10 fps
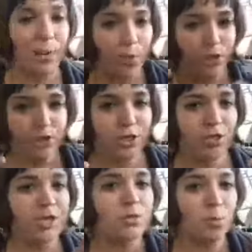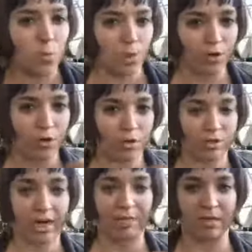I want you to know that it's worth
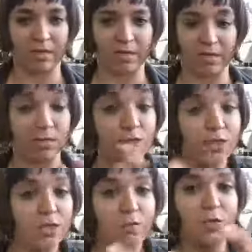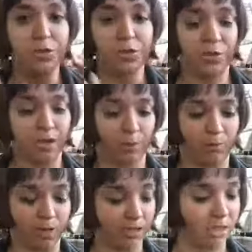your time to listen. So this is what you're doing
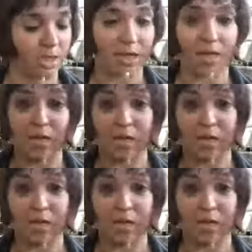up front.